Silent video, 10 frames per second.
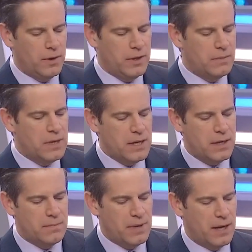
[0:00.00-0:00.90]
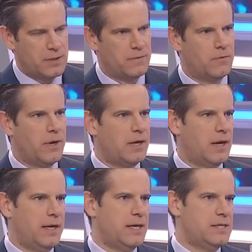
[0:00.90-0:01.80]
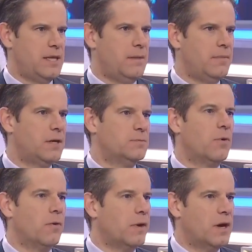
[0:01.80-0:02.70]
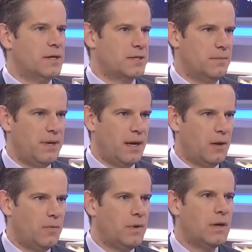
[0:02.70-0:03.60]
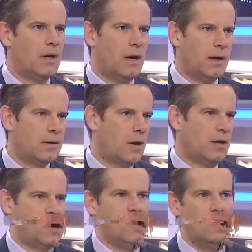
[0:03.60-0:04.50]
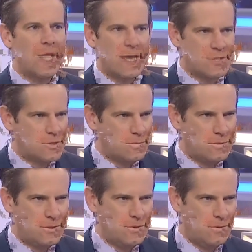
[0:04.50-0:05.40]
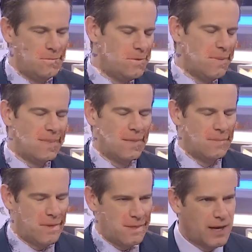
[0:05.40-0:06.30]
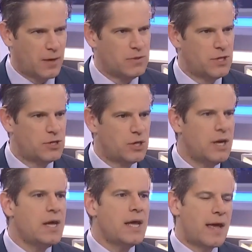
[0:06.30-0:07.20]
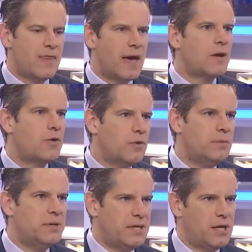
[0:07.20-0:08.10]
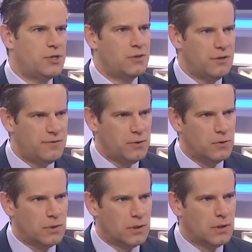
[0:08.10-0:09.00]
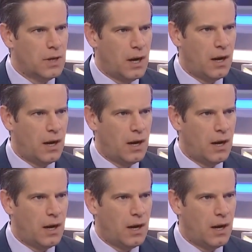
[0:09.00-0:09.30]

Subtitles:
well, the immediate impact of a rate cut is then, because borrowing costs come down, it costs you less to make the acquisition, and that could potentially fuel